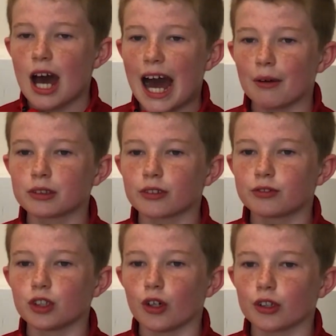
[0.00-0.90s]
I would have
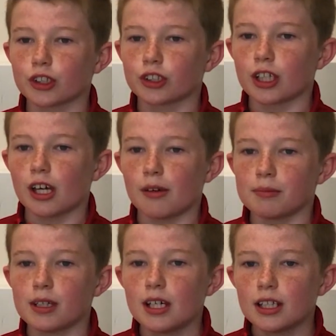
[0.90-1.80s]
just
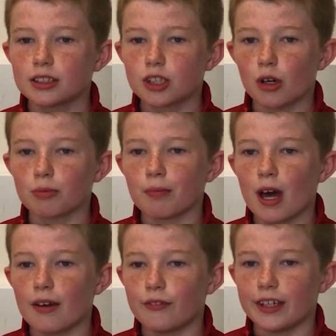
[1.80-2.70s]
told
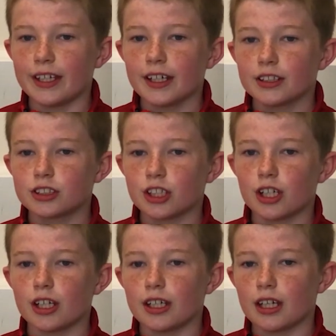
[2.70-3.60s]
Murphy
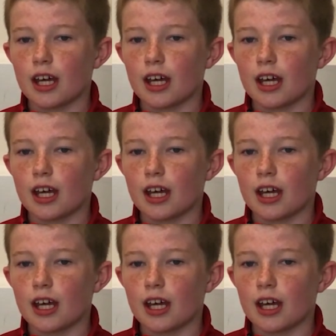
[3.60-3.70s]
to